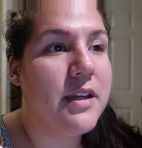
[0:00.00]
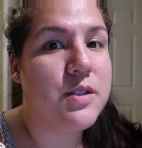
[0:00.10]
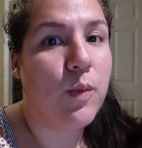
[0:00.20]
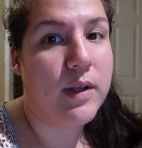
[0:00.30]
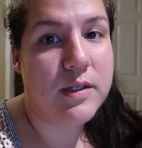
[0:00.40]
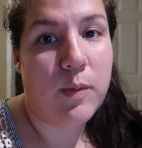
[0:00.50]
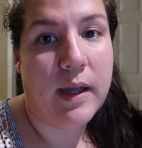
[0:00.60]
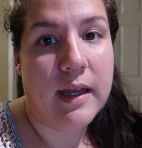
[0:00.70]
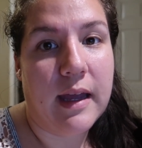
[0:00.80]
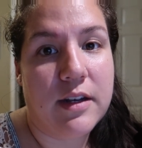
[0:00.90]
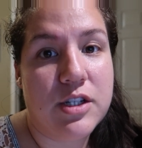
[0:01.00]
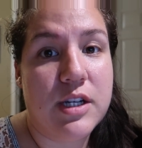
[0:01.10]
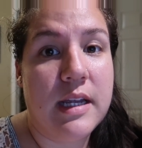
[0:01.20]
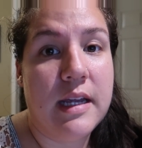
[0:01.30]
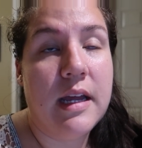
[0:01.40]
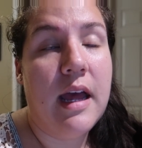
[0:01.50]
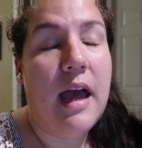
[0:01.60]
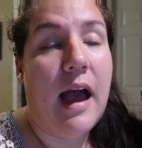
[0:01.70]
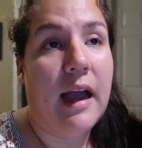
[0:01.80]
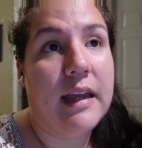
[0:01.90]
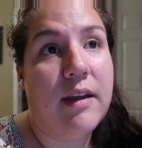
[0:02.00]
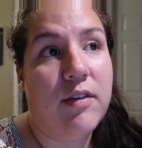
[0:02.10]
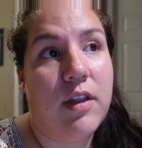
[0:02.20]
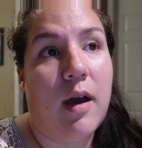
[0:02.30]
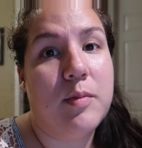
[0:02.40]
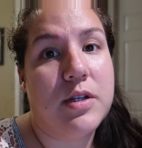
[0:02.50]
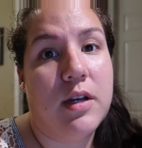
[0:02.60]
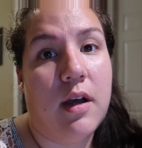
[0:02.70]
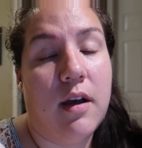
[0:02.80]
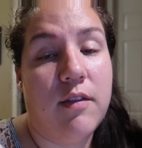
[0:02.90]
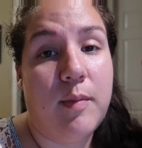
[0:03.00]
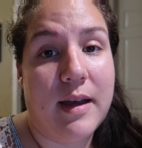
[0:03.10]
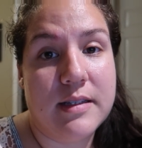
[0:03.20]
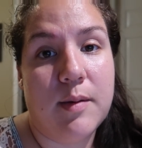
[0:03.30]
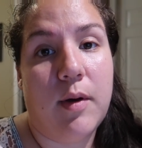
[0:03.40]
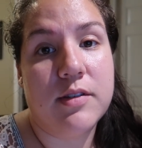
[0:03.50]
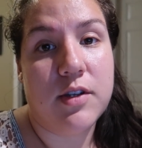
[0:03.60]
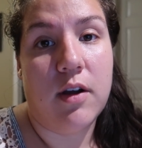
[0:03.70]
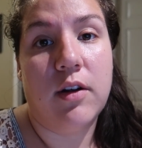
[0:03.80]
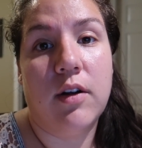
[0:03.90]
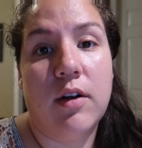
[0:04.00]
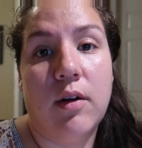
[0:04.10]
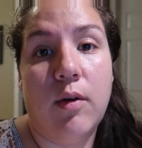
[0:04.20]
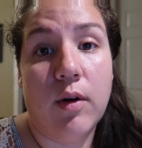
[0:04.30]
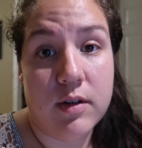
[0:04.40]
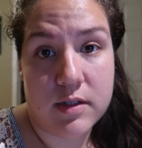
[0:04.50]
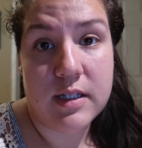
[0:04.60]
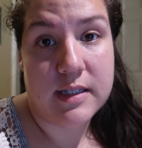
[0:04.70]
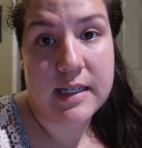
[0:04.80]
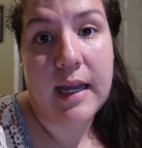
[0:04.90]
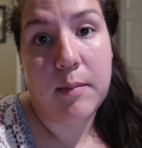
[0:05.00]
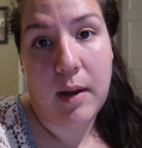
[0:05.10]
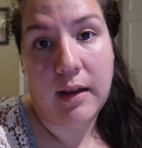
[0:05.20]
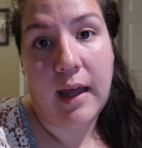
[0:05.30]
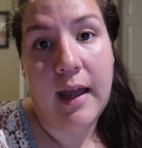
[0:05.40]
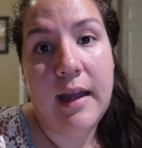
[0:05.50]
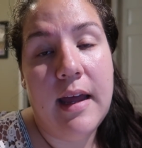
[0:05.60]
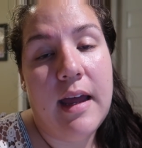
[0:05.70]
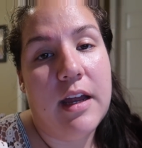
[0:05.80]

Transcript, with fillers: It's once a week and she, I gave her the option of basketball, soccer, or to stay in ballet.